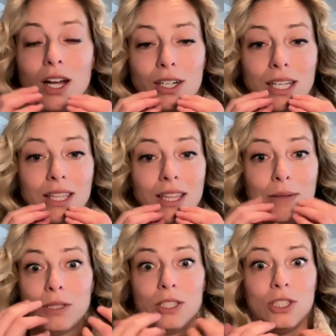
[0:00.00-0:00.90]
underneath the
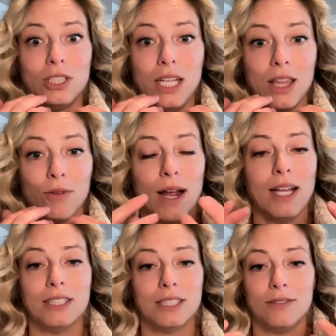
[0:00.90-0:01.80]
lips. It's just teeth, right?
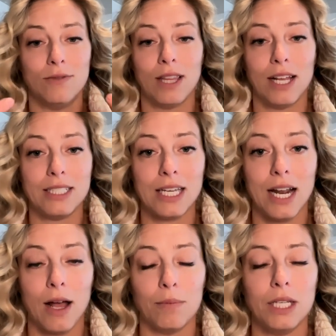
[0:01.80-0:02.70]
And red light isn't going
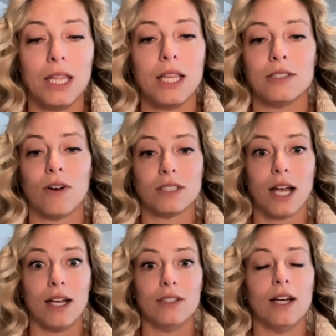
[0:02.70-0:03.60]
to help teeth as far as
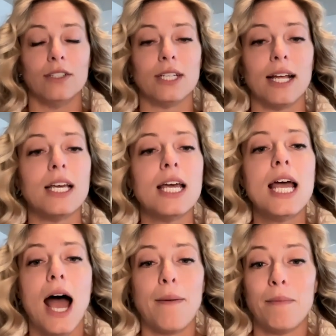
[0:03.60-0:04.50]
I understand.
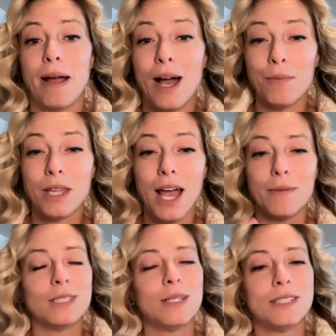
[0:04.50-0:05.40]
It might help the
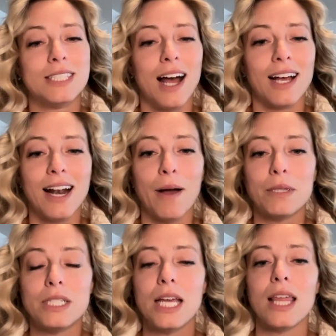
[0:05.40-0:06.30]
gums. It's not going to help
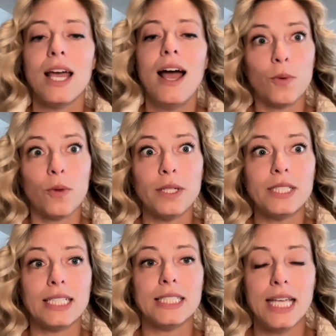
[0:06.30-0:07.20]
the teeth. So the reason
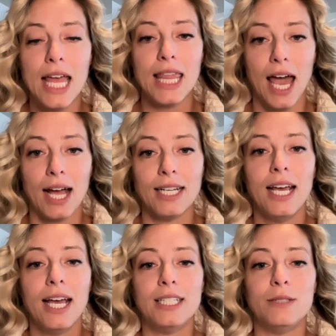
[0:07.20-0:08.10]
I say that
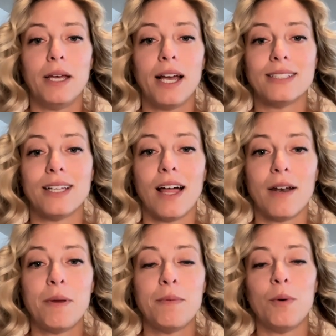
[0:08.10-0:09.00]
is because a lot of
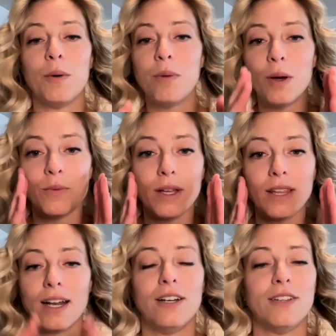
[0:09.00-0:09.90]
people will put red
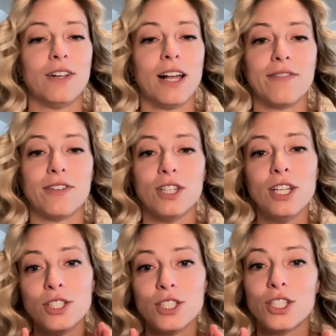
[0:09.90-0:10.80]
light on and they're like, if a
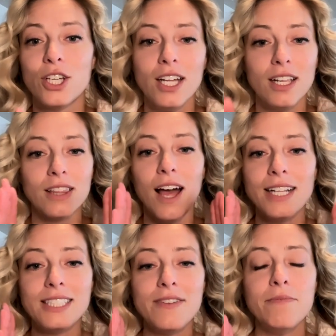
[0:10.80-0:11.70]
little is good, a
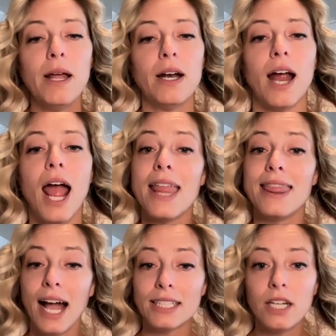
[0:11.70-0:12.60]
lot's even better.
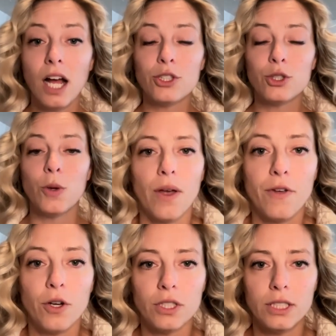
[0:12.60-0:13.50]
And that's not true. If
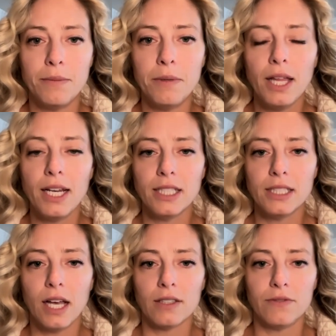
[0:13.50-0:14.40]
you're stimulating the
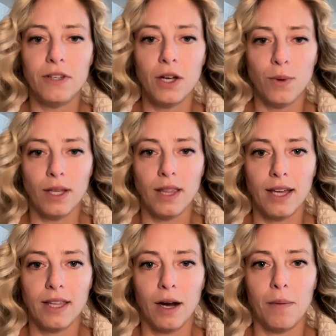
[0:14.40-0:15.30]
cells via red
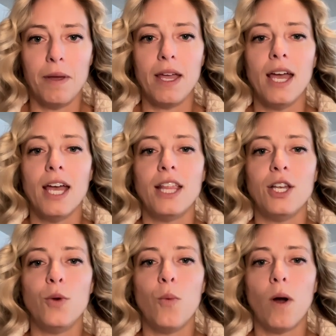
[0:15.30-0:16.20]
light therapy, then
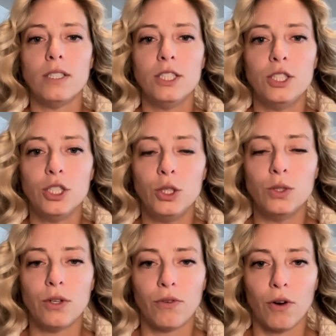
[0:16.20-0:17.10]
you want to just
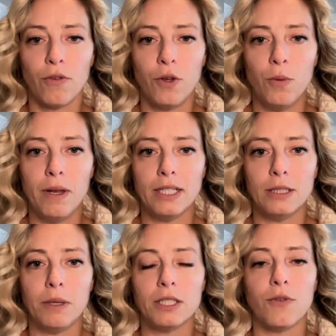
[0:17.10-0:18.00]
use it for a few minutes,
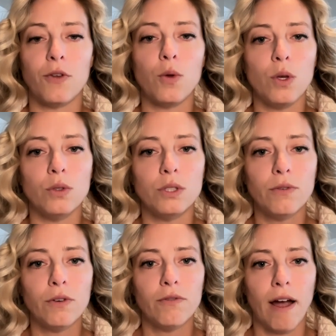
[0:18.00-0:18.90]
because if you use it
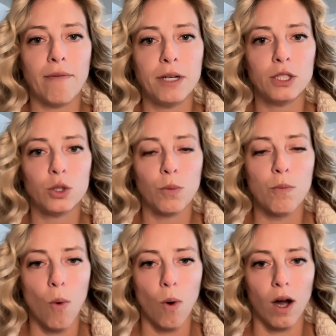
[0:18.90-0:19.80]
for 5 minutes or
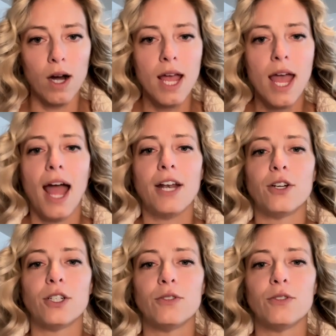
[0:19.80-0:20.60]
more and you're